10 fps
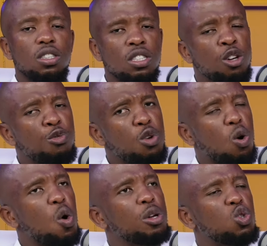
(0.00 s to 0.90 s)
If you're
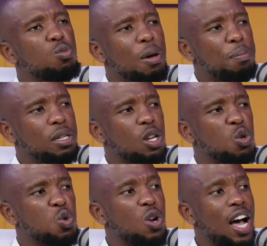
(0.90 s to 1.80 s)
going to be a person who's
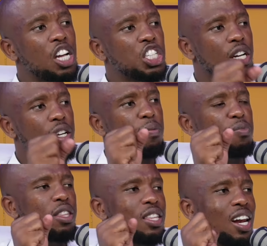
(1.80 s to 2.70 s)
going to usher
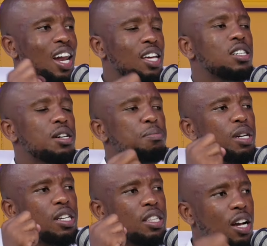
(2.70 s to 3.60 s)
the last
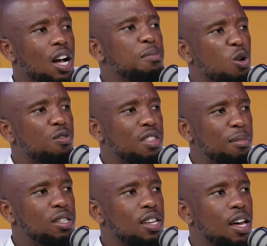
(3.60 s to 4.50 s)
trumpet and the coming of the
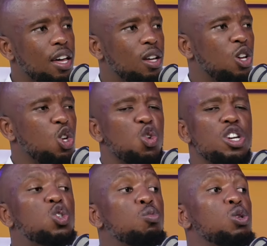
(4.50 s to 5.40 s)
Messiah. Yes. You
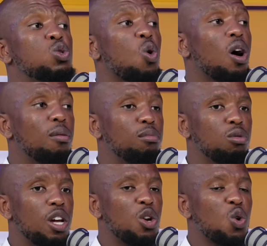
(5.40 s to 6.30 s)
need to be so
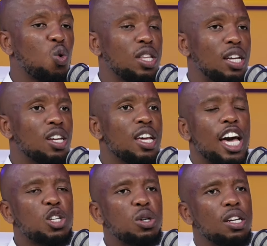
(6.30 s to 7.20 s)
humbled and know that
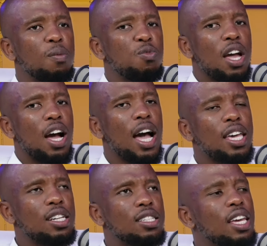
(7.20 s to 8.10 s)
actually, I
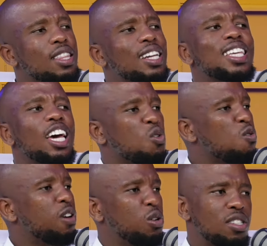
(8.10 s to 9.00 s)
can say that get
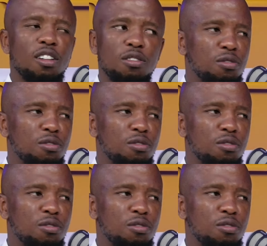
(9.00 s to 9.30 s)
over yourself.